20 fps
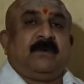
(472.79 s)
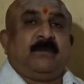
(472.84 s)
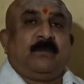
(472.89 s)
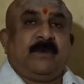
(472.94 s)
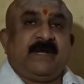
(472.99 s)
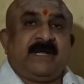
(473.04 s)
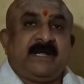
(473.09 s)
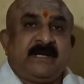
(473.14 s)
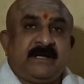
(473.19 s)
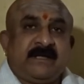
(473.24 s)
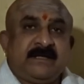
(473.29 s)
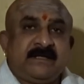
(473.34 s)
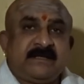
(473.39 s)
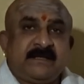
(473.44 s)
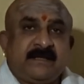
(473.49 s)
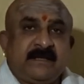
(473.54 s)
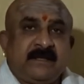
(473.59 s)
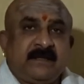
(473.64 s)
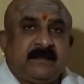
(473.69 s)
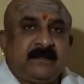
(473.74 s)
Where is
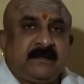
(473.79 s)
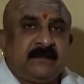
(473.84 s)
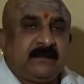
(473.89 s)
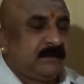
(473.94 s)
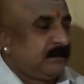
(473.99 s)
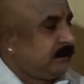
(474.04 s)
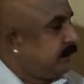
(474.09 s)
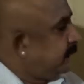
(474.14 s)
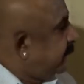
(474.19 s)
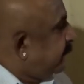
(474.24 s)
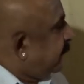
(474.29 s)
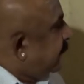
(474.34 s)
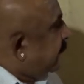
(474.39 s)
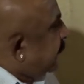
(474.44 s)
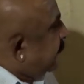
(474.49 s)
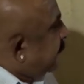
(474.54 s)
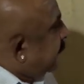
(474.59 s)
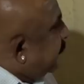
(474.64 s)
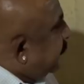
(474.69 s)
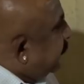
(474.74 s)
he?
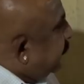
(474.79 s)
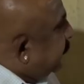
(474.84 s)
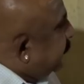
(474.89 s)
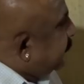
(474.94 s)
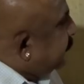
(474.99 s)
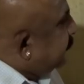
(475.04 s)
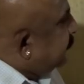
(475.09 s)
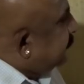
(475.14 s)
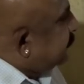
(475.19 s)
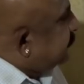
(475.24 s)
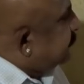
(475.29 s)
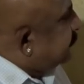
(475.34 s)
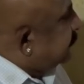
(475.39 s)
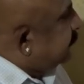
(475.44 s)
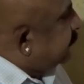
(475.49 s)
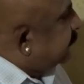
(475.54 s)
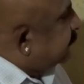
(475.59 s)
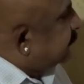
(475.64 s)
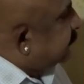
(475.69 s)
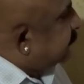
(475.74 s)
He is in the